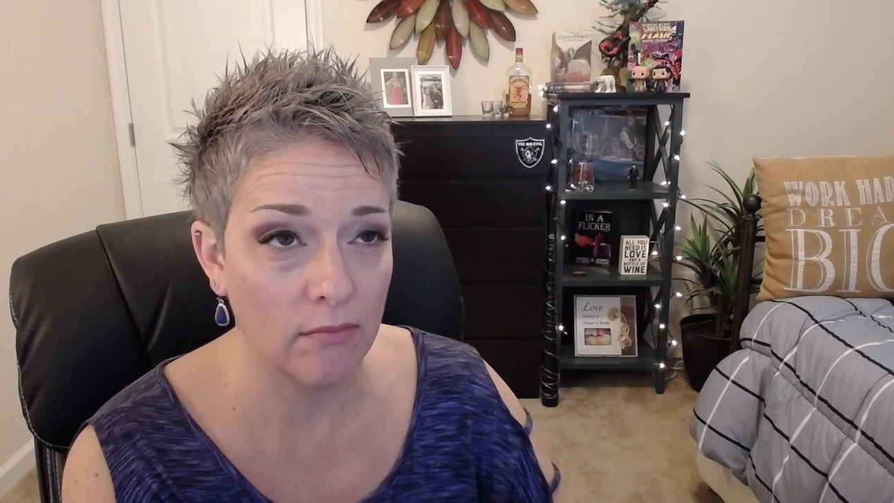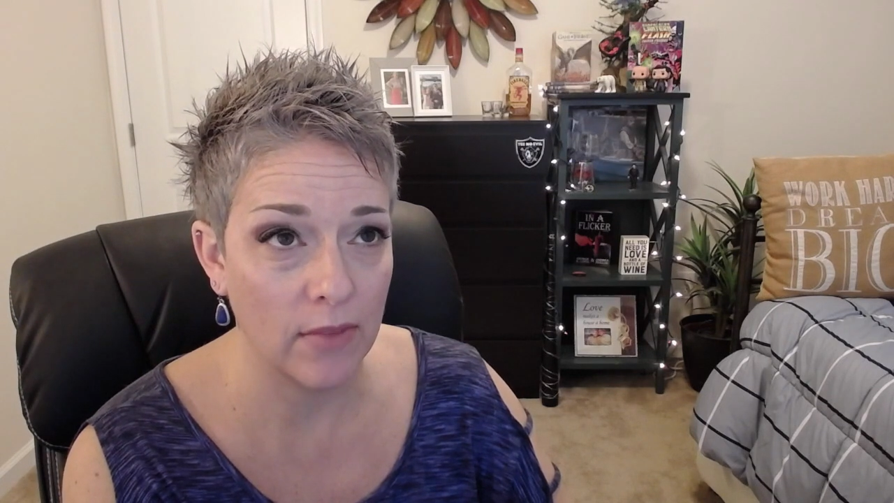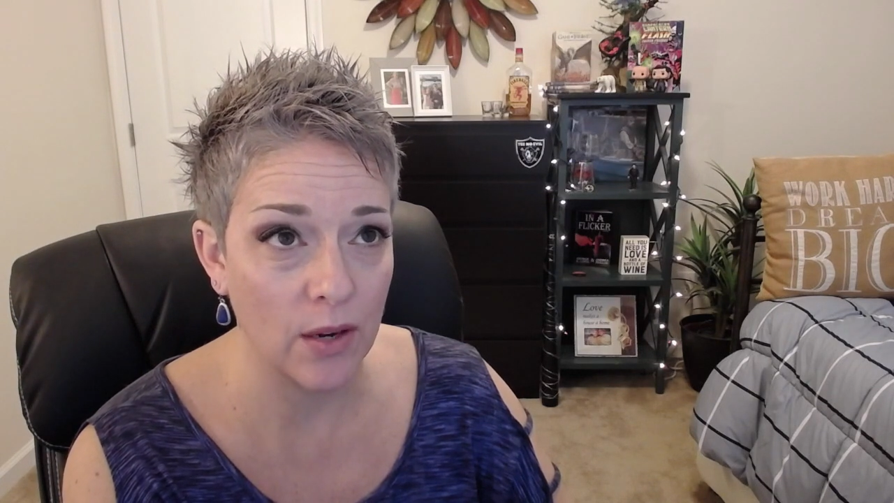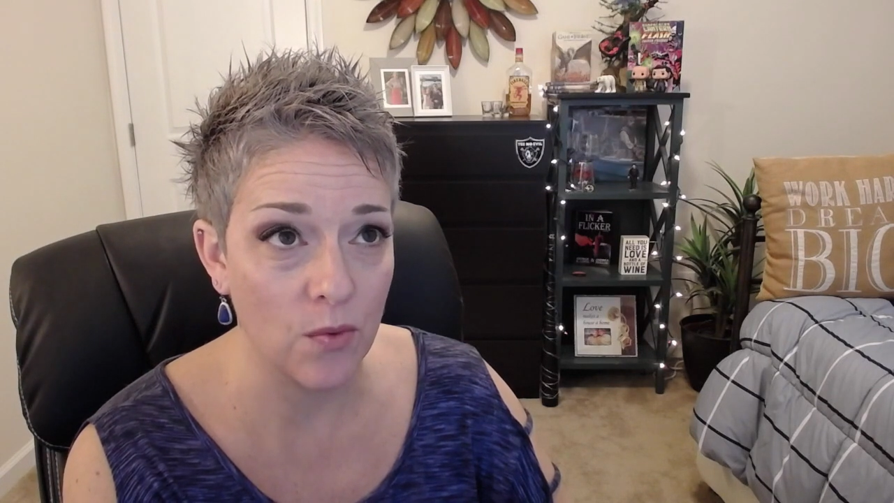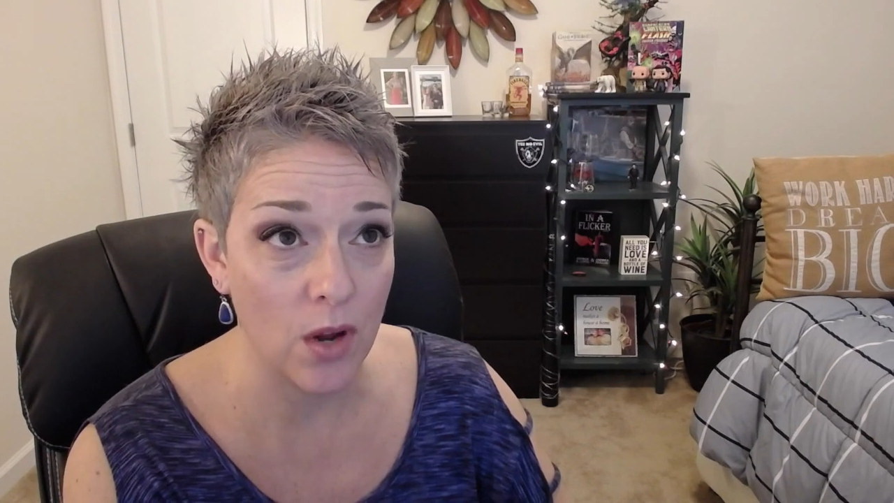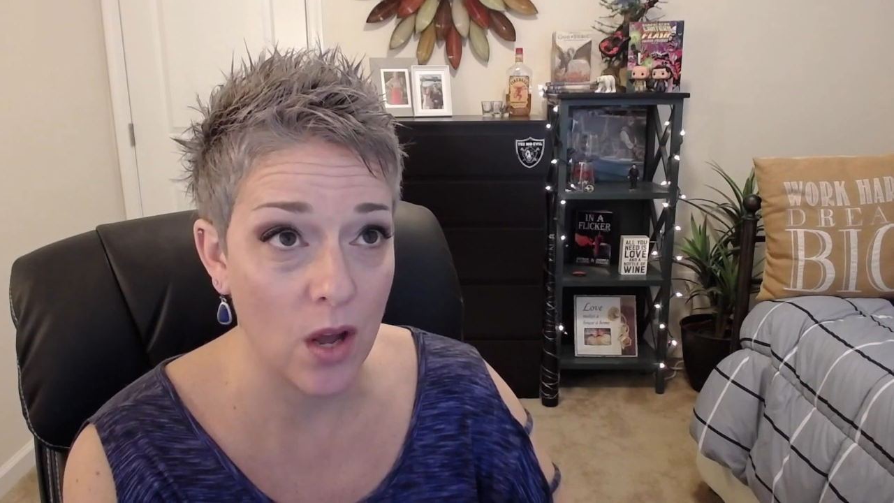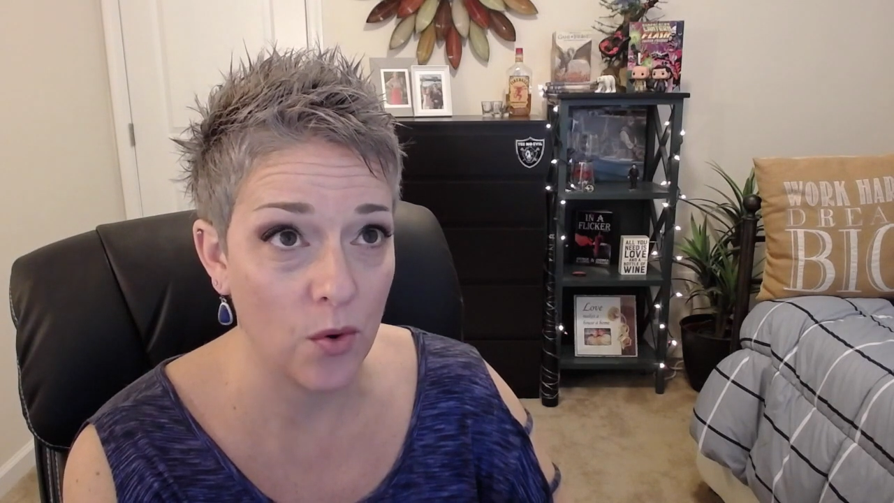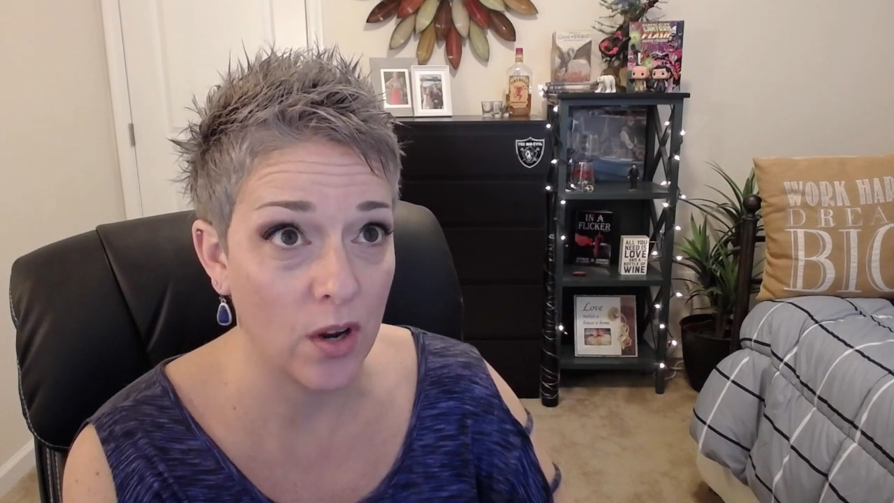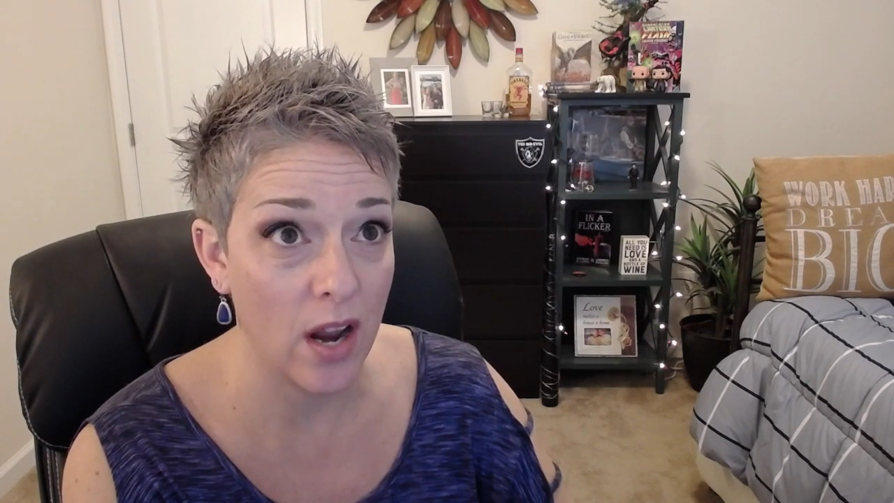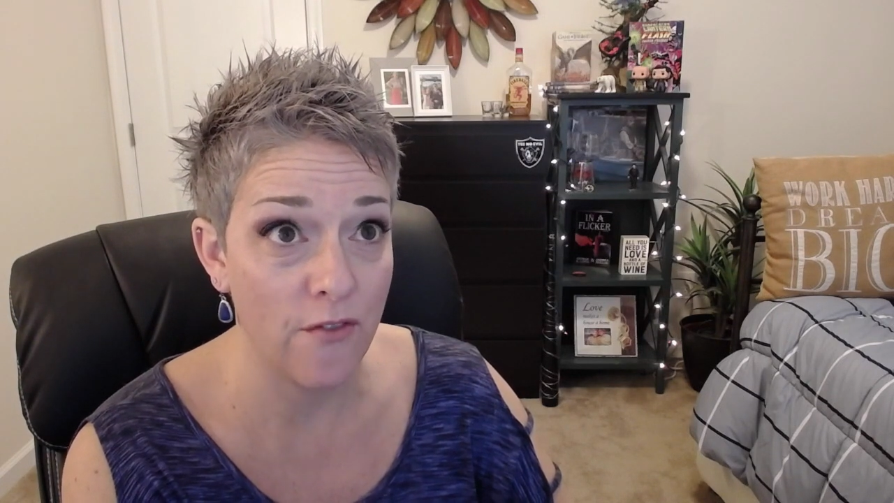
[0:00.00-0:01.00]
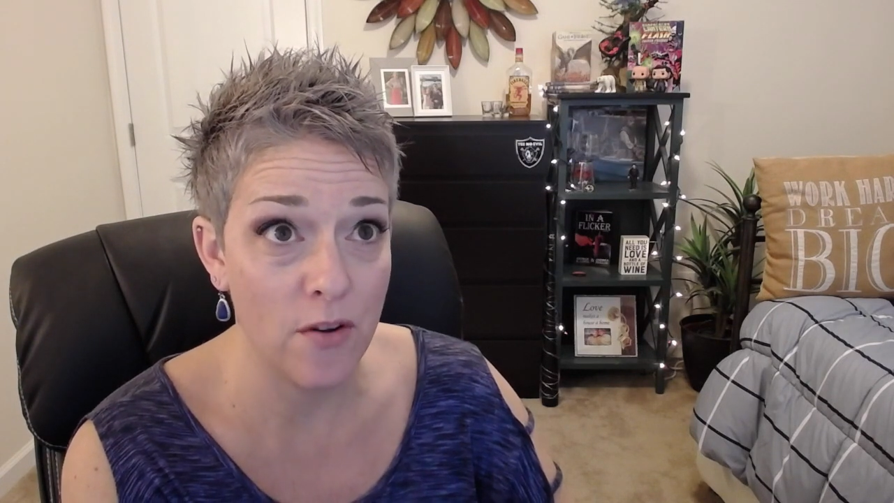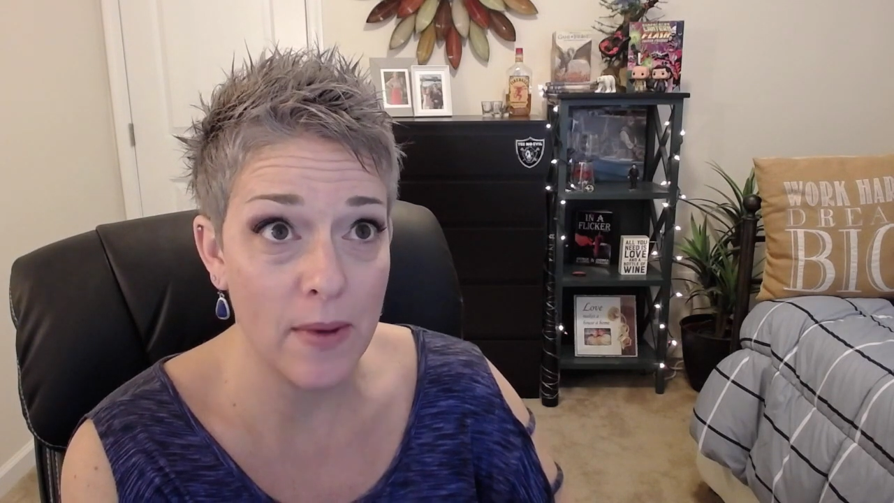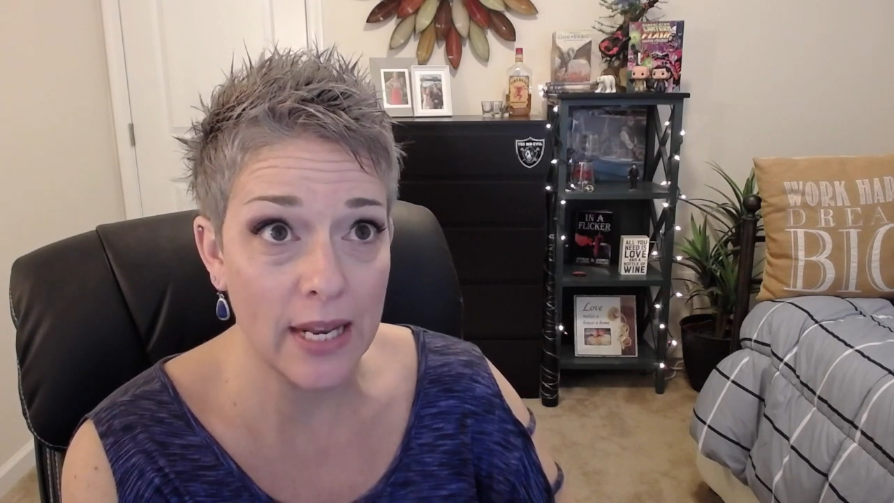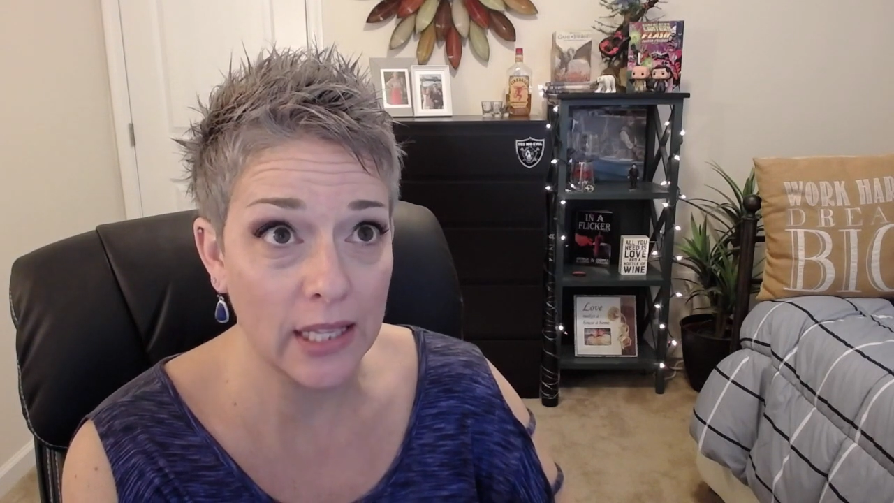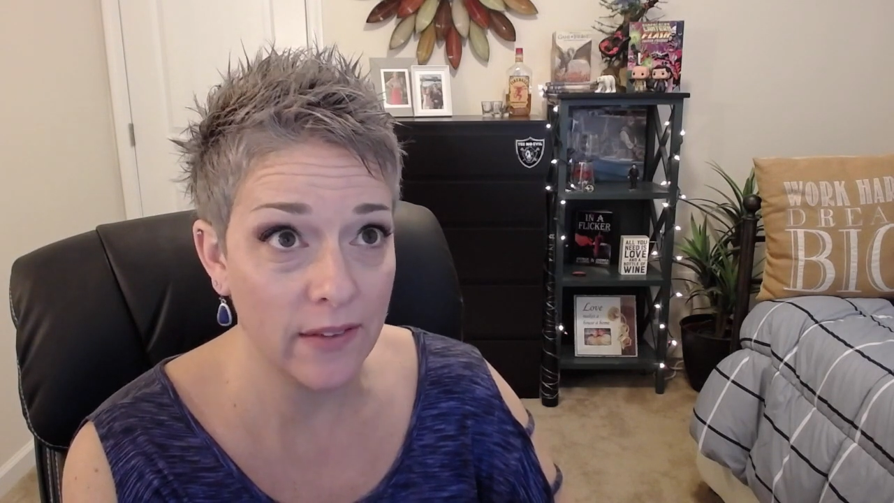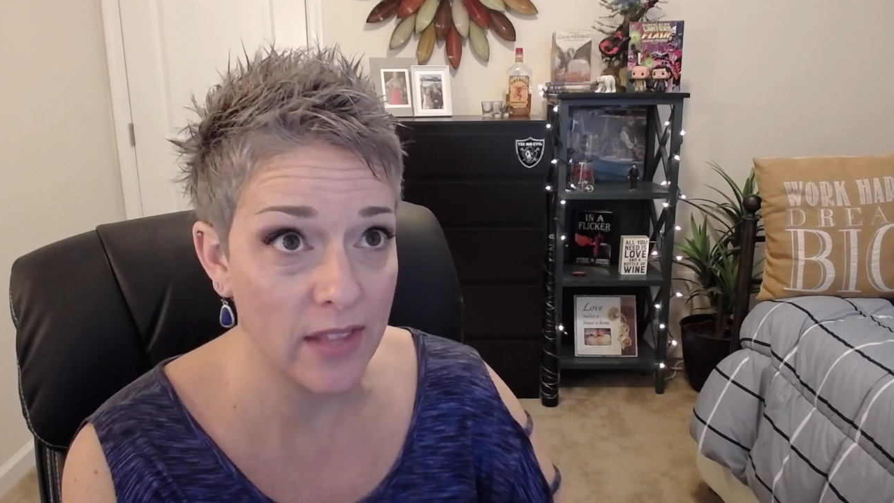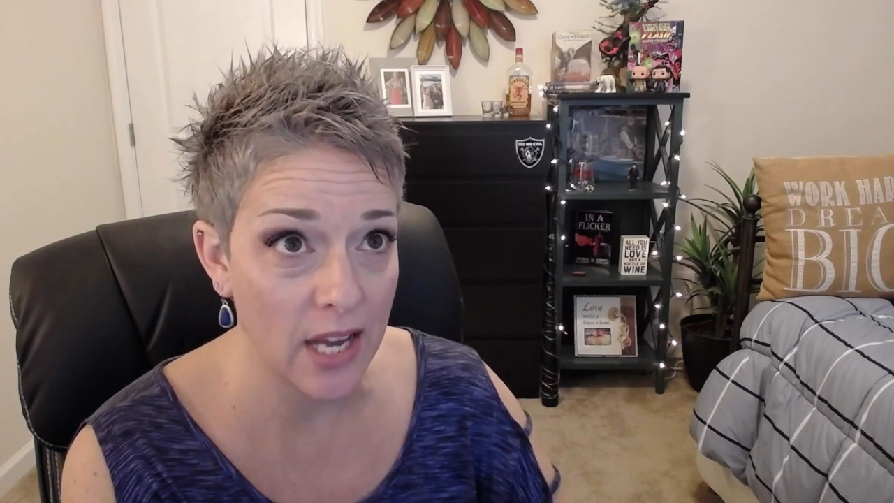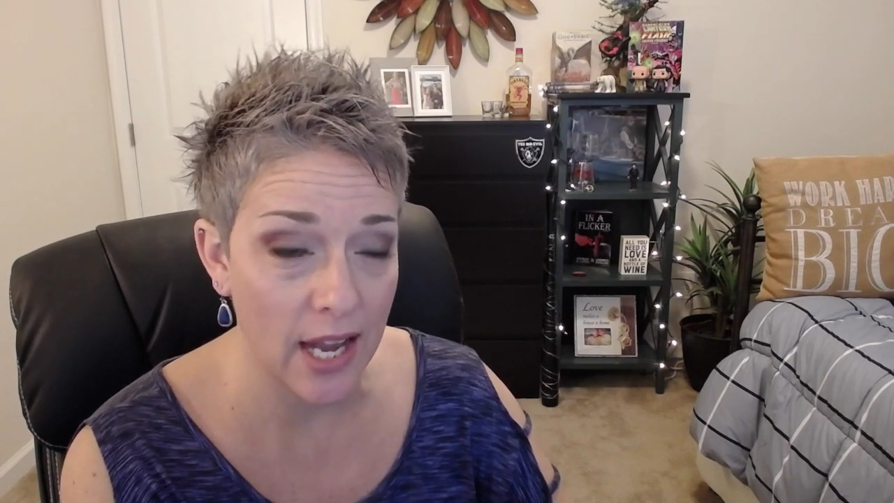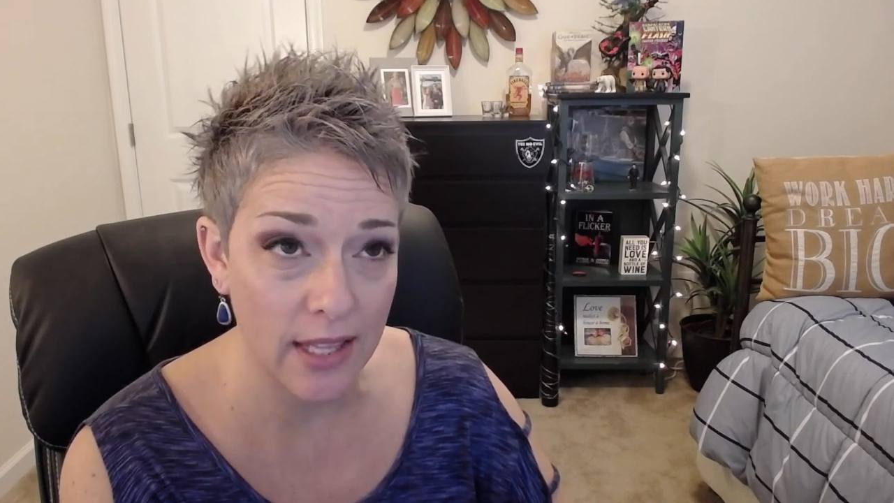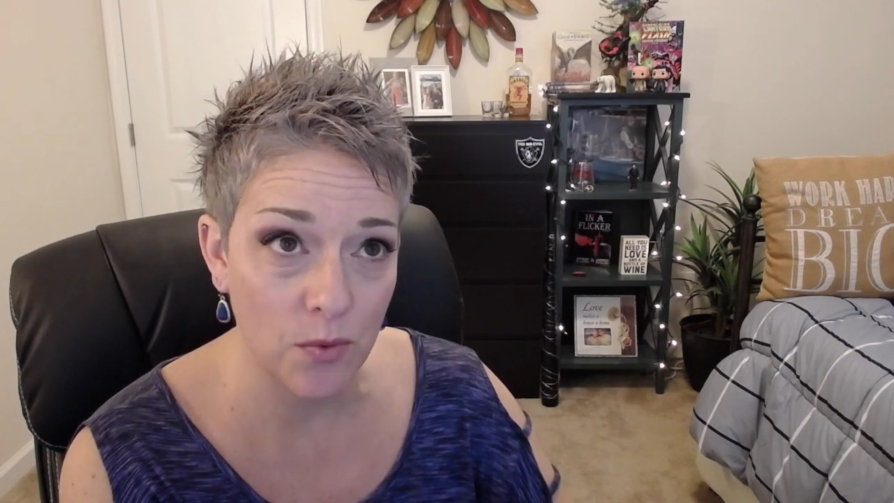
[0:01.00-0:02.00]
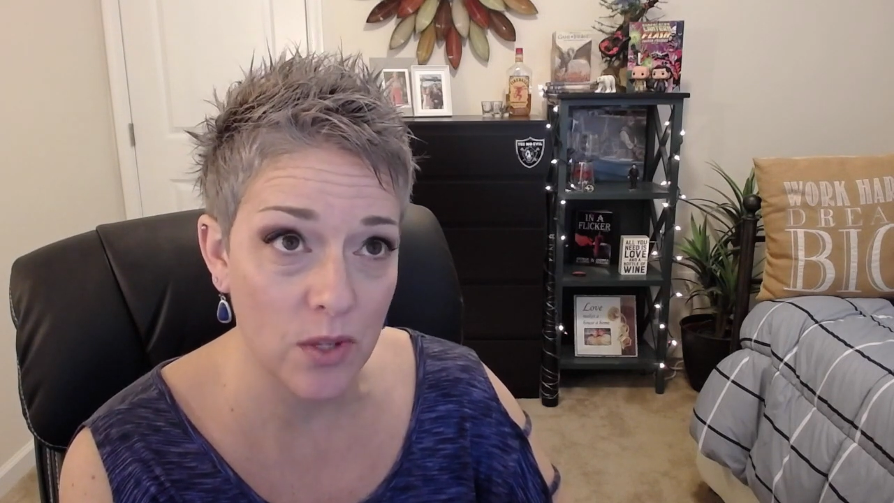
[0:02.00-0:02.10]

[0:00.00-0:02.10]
I don't know, could everybody leave the island